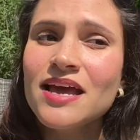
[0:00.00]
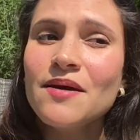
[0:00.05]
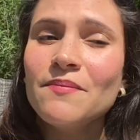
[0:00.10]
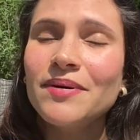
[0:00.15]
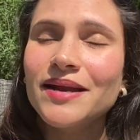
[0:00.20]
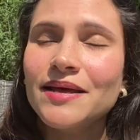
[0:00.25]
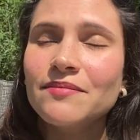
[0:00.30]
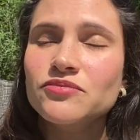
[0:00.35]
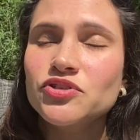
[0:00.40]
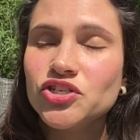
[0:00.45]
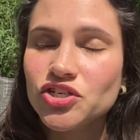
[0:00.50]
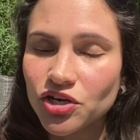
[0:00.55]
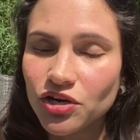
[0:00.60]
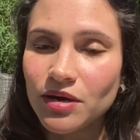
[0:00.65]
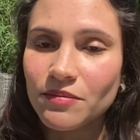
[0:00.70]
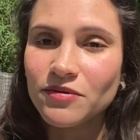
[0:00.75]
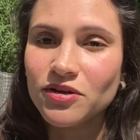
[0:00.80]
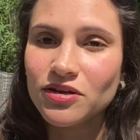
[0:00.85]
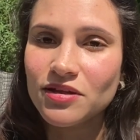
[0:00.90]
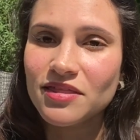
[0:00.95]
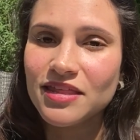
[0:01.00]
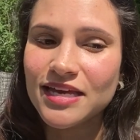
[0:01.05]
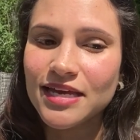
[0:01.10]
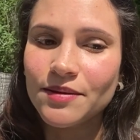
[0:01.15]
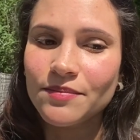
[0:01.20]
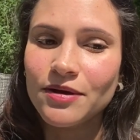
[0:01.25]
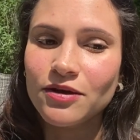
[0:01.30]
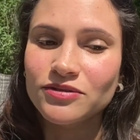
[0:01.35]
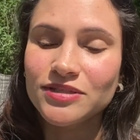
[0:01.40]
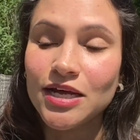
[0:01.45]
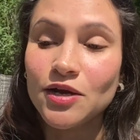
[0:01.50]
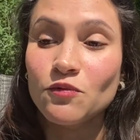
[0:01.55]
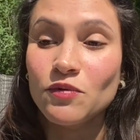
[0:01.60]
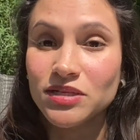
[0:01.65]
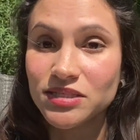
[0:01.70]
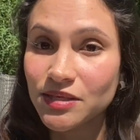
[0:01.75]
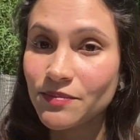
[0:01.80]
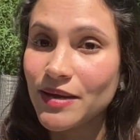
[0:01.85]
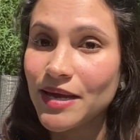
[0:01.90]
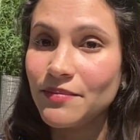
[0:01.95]
but I'm sure I'm gonna think about that
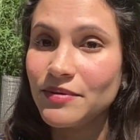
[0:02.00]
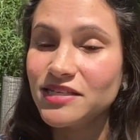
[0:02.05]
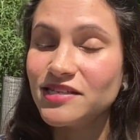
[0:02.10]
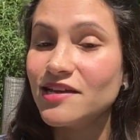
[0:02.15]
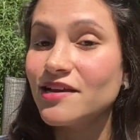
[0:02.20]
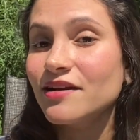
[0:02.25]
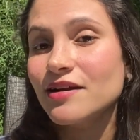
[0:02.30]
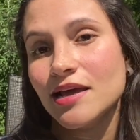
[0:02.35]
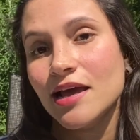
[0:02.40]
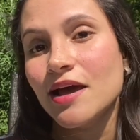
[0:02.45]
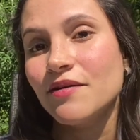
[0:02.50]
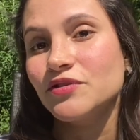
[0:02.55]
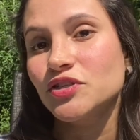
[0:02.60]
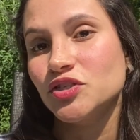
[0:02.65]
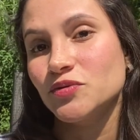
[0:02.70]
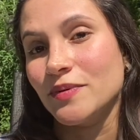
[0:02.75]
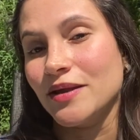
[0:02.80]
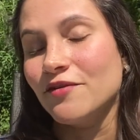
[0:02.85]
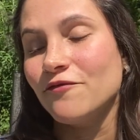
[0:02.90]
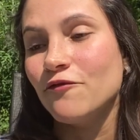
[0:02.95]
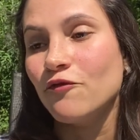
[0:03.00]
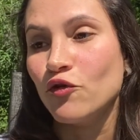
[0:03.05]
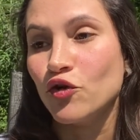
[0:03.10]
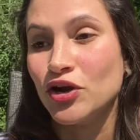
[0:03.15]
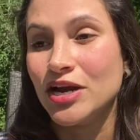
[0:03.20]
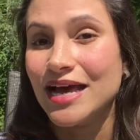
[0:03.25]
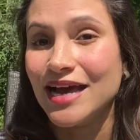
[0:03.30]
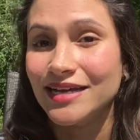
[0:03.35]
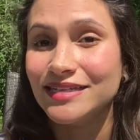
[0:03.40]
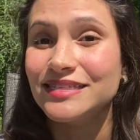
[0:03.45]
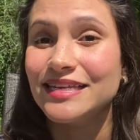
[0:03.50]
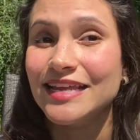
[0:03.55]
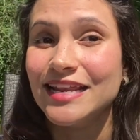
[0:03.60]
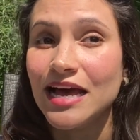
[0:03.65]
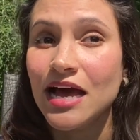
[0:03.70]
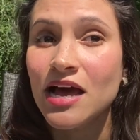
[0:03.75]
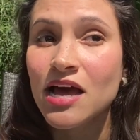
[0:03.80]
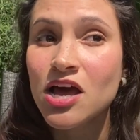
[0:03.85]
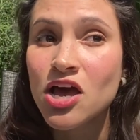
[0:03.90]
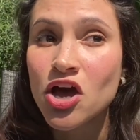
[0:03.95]
once the baby's here and I have to spend 4 nights in a